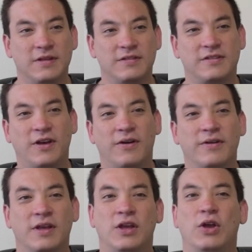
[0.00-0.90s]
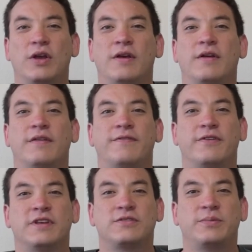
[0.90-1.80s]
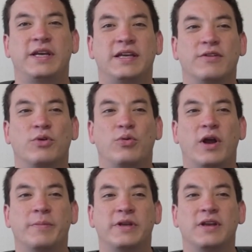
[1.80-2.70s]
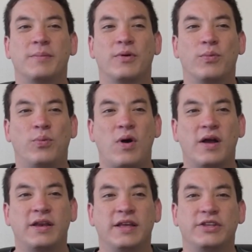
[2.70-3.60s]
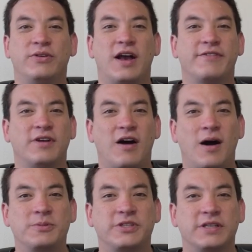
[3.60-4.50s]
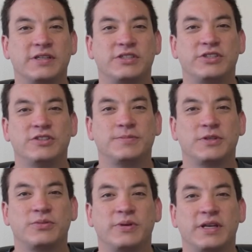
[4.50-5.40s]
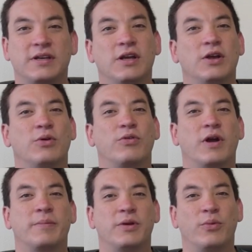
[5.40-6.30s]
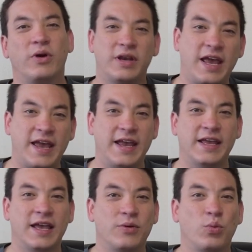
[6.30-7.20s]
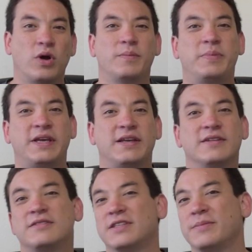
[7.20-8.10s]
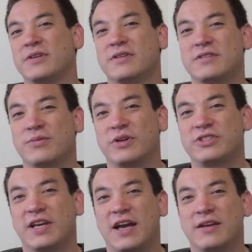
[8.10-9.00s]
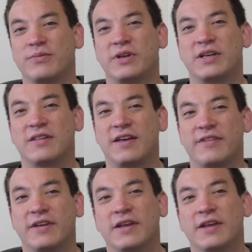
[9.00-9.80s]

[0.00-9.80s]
So, for this week, requirement number 1, you have an option to choose between requirement 1A and 1B, similar to what you had in week 11.